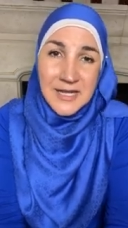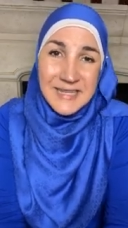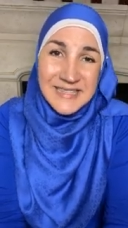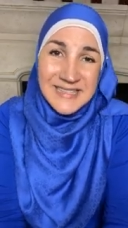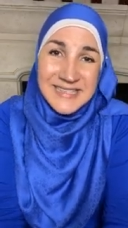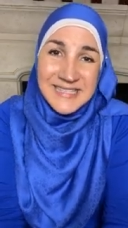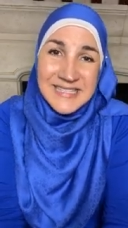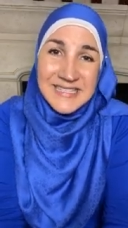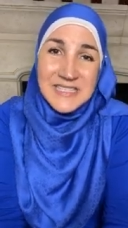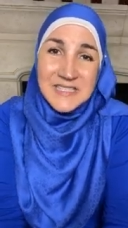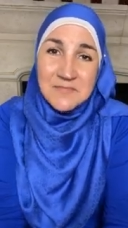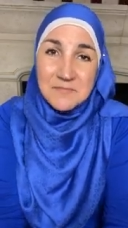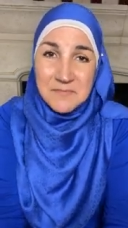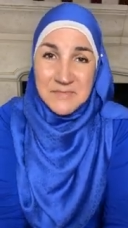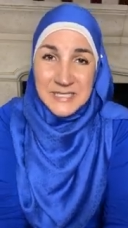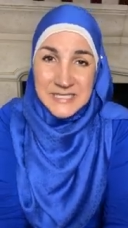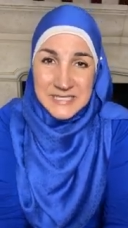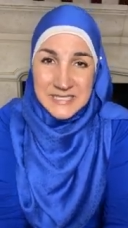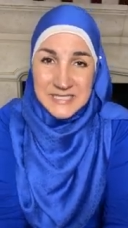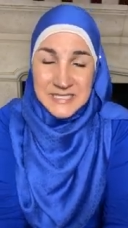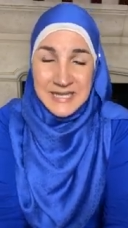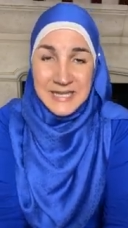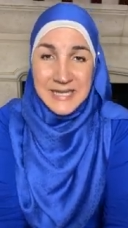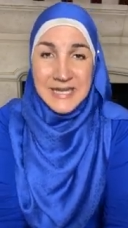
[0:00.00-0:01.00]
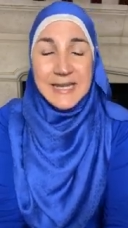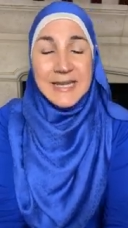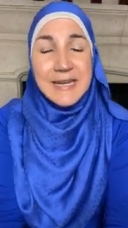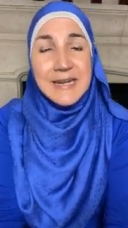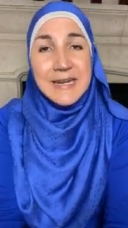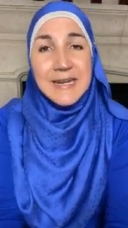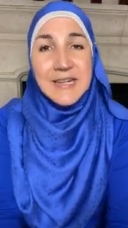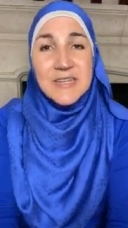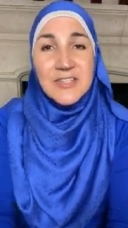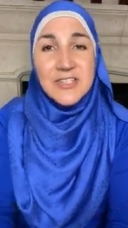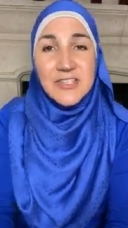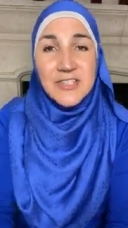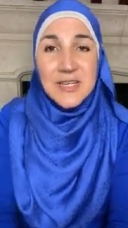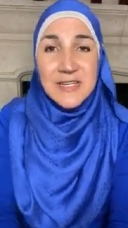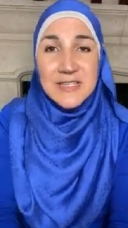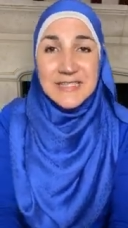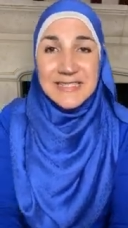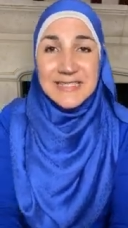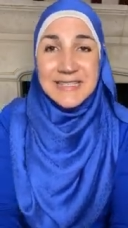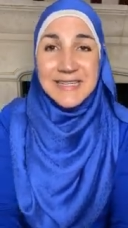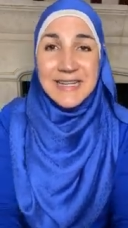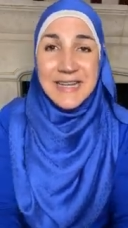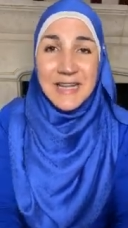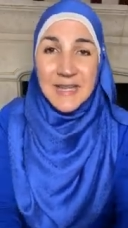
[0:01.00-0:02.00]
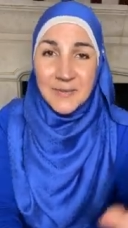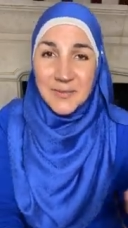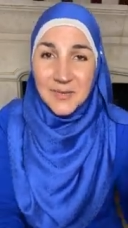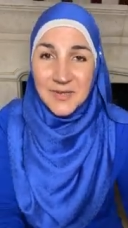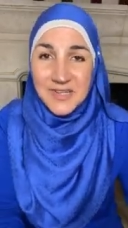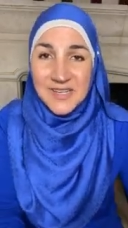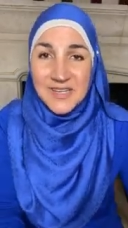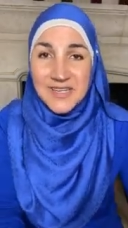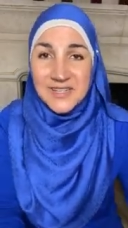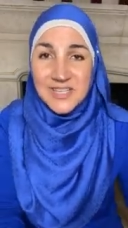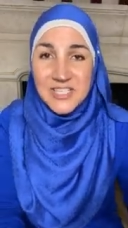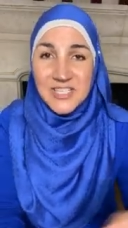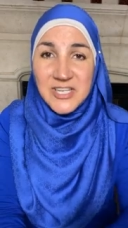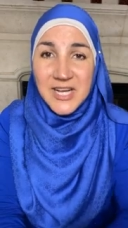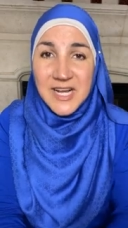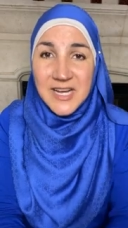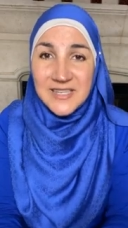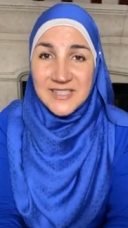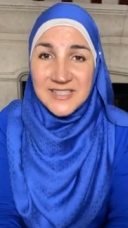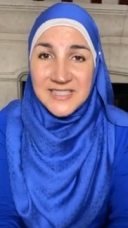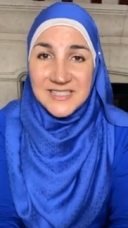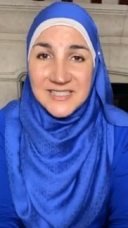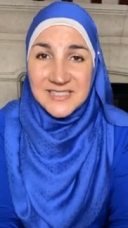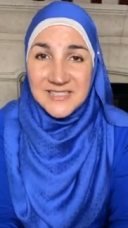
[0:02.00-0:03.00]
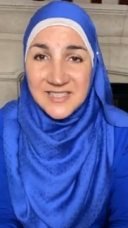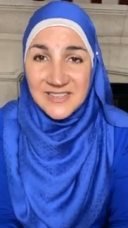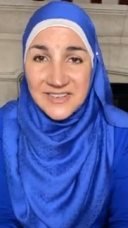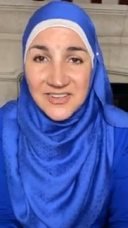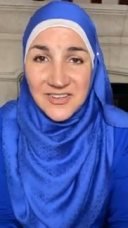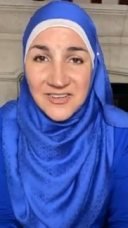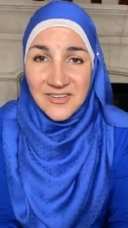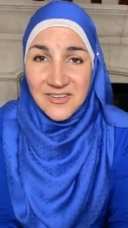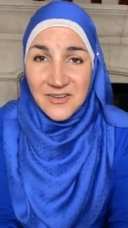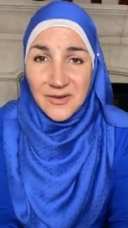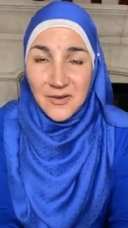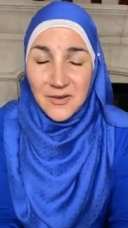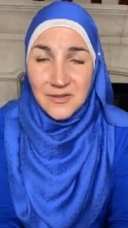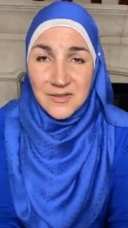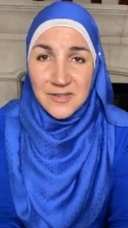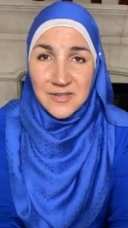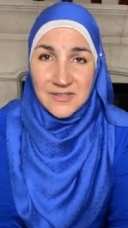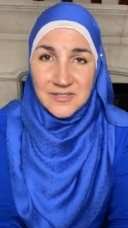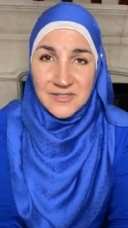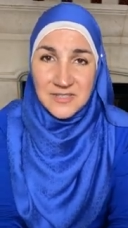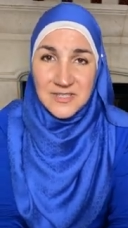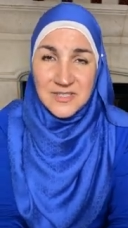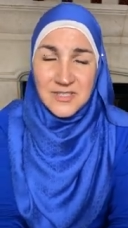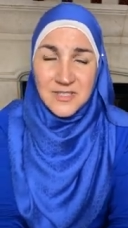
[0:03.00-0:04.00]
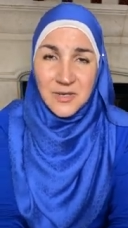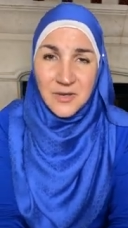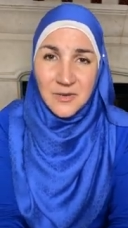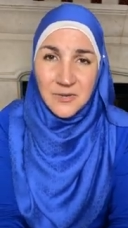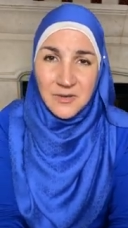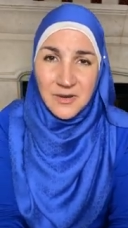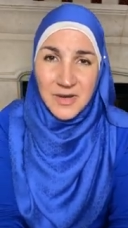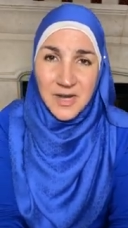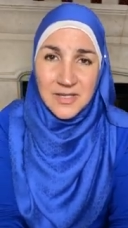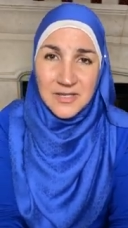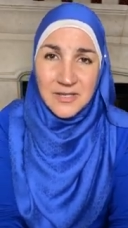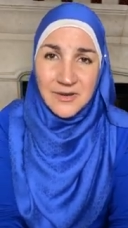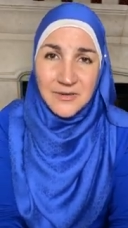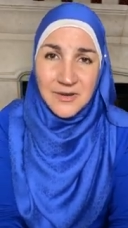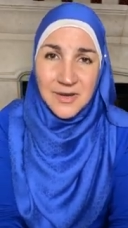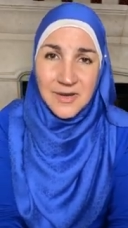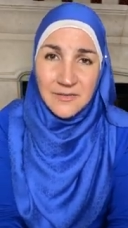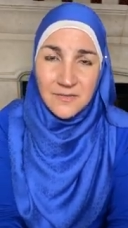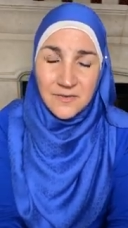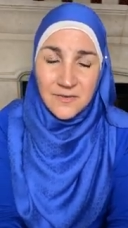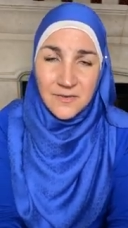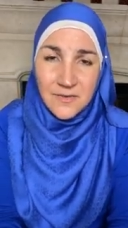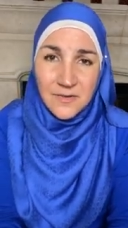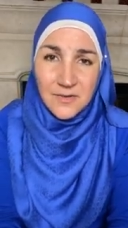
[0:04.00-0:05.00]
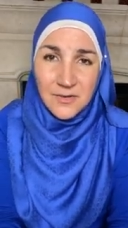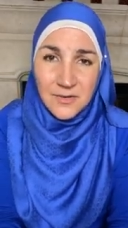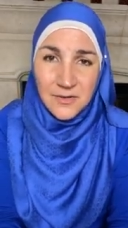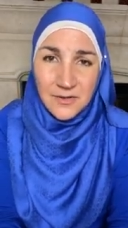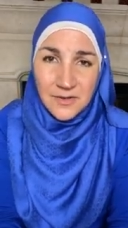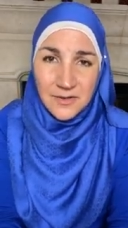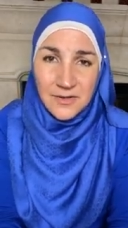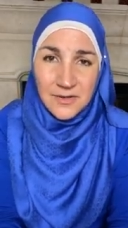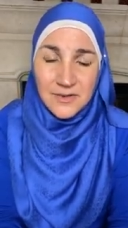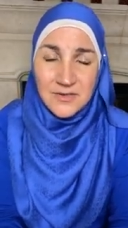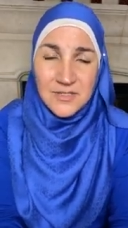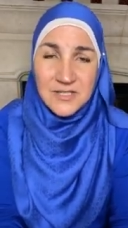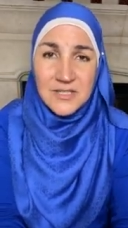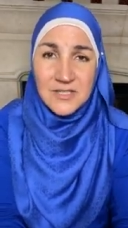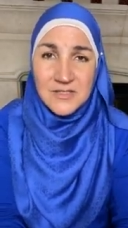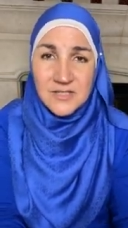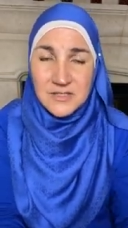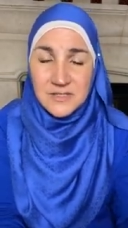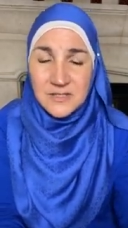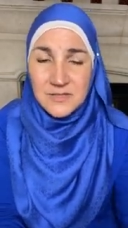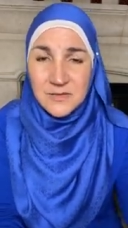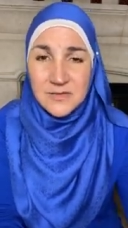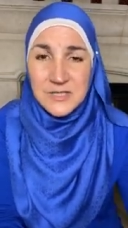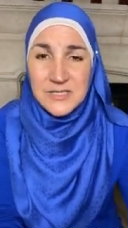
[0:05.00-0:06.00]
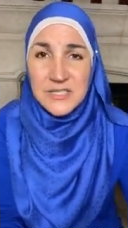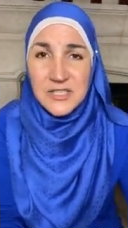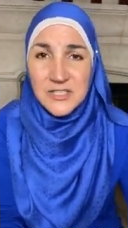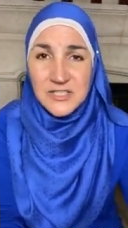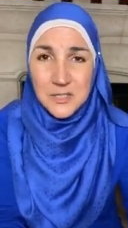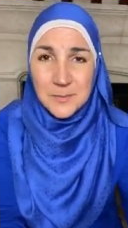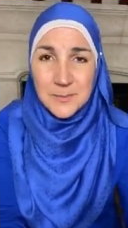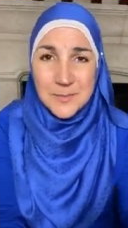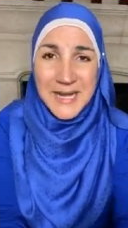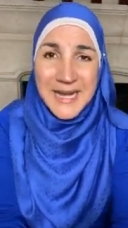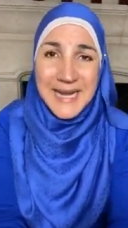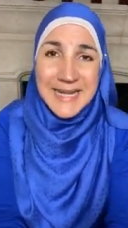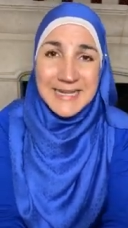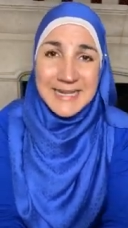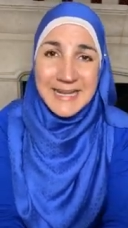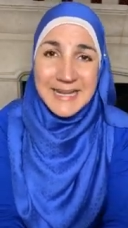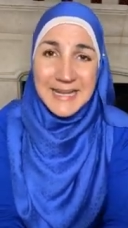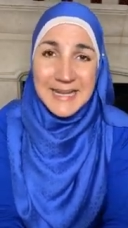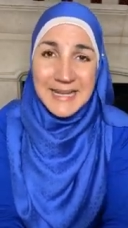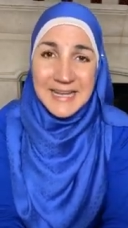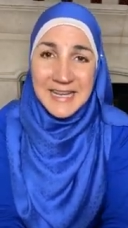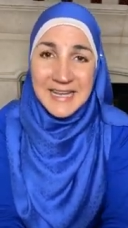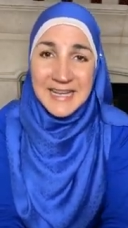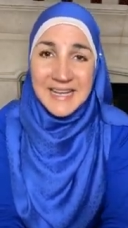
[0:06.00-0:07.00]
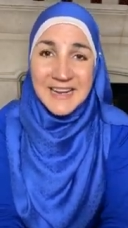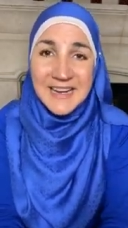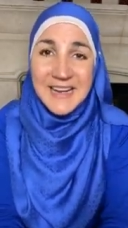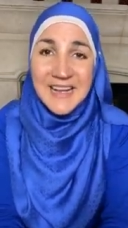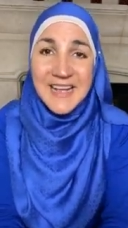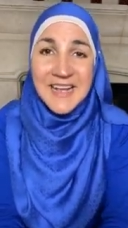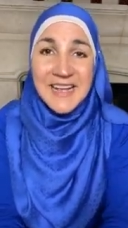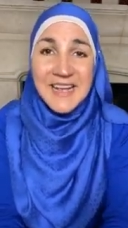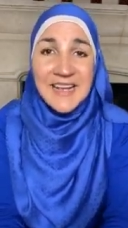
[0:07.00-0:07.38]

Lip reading: dismissing it and just labeling the child as, oh, they're just so ungrateful, or they're such a bad kid,